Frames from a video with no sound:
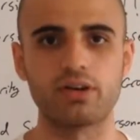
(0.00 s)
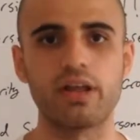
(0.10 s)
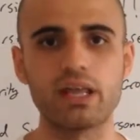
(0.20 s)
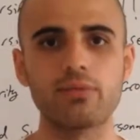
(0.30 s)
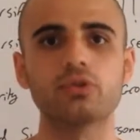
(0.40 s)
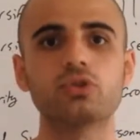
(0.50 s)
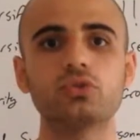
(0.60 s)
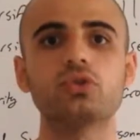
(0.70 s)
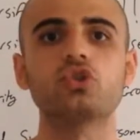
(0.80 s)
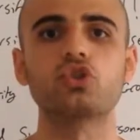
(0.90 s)
They're able
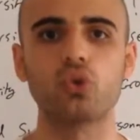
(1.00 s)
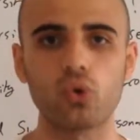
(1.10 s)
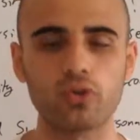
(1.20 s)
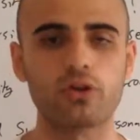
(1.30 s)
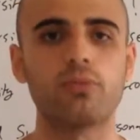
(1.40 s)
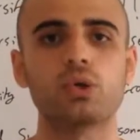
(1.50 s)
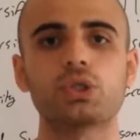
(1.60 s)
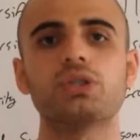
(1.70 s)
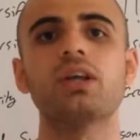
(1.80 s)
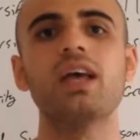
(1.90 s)
to control their
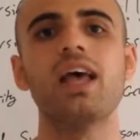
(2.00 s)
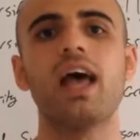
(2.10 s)
emotion